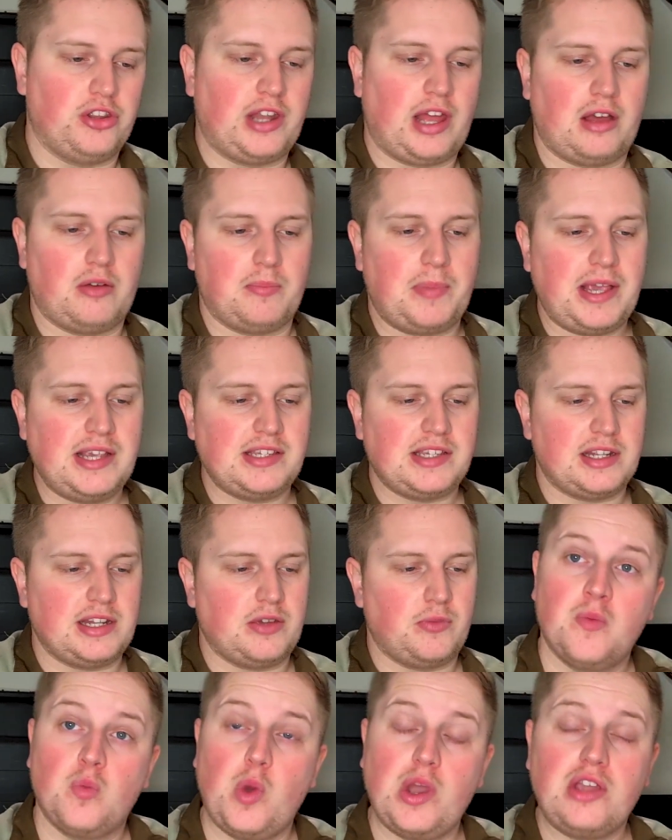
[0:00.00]
Now, basically,
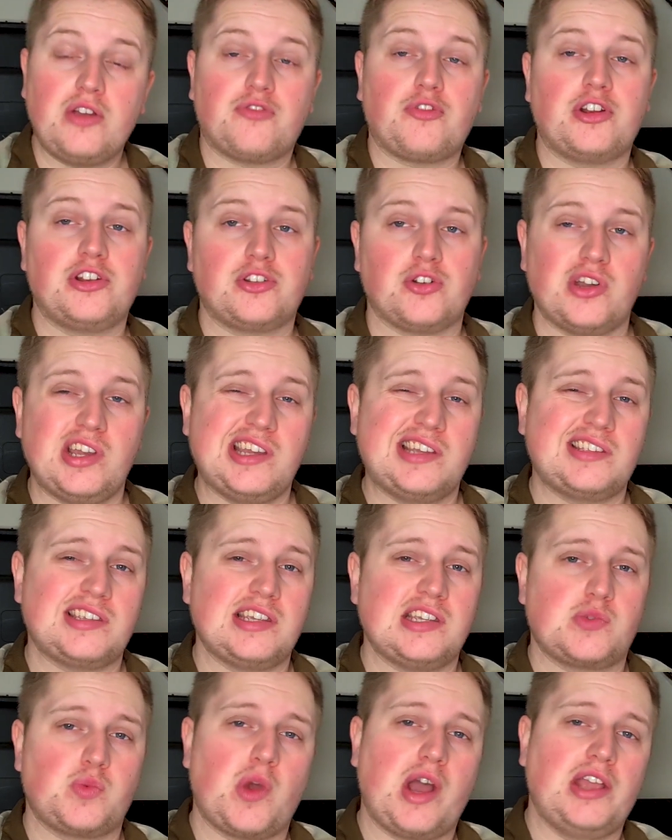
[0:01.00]
where your front dot
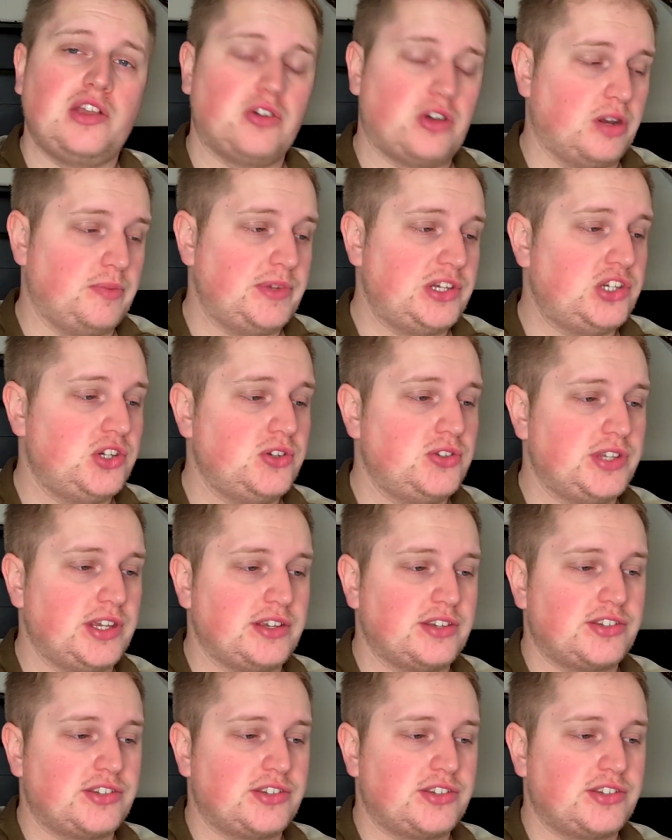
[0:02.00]
is where you're going to be shooting.